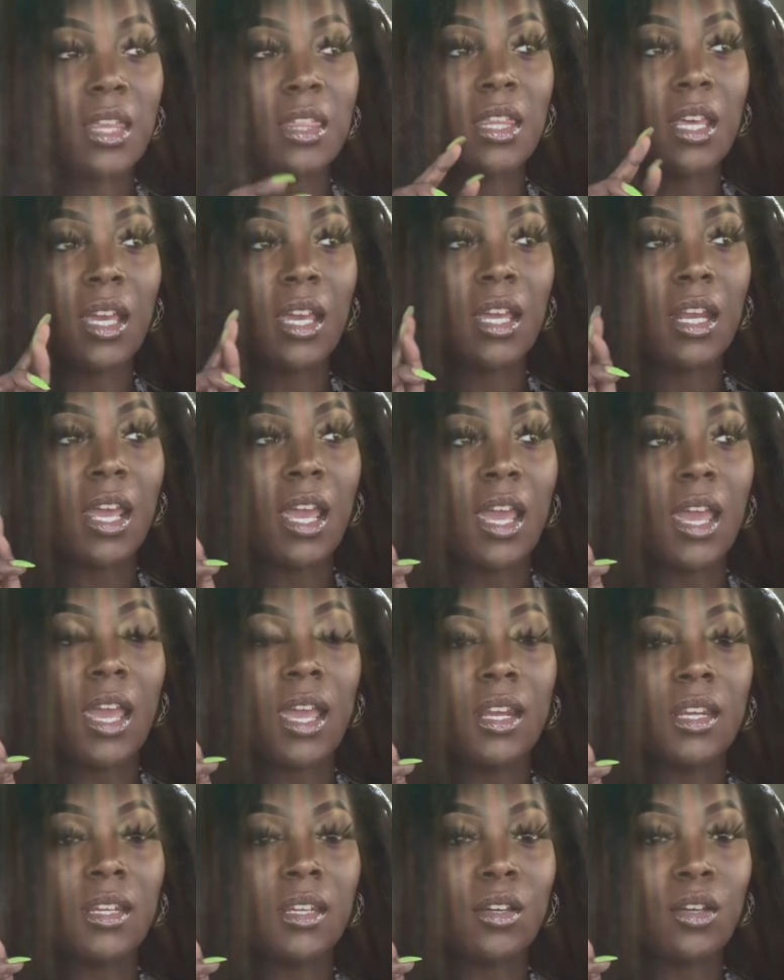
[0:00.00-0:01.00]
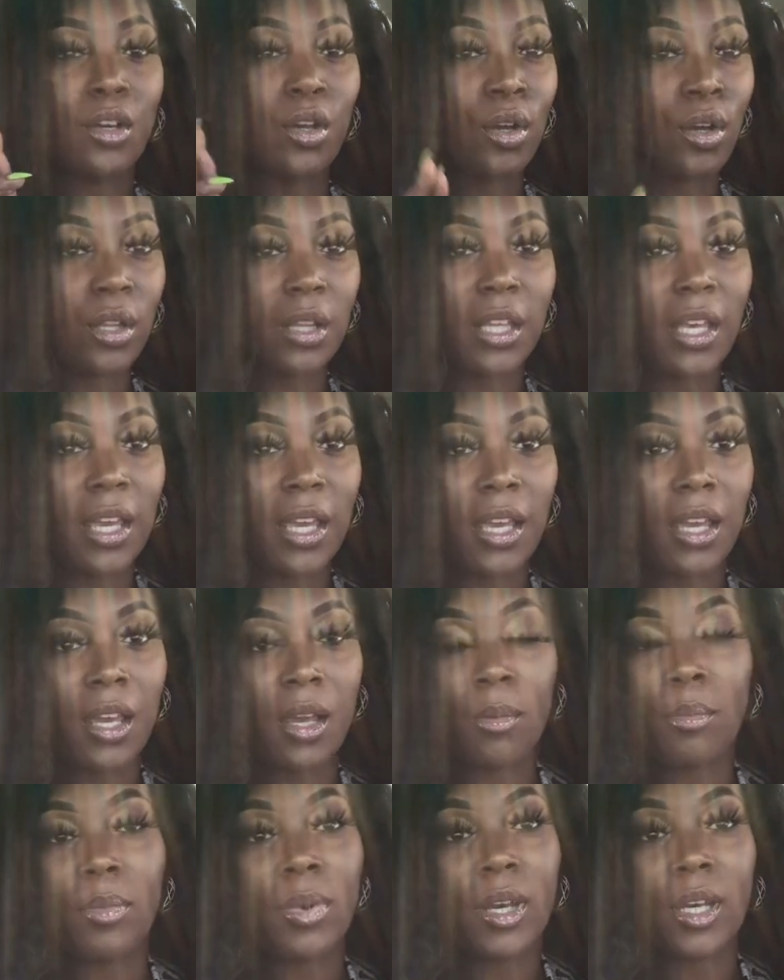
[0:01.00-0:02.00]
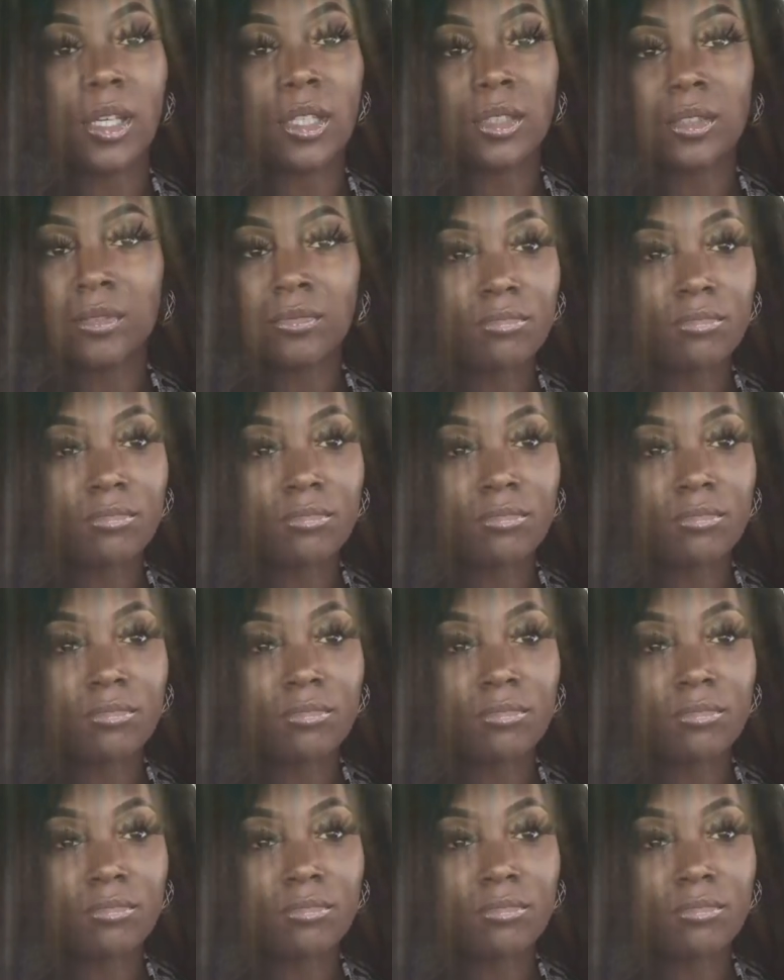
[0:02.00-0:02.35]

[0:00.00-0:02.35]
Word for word: that had curly hair, but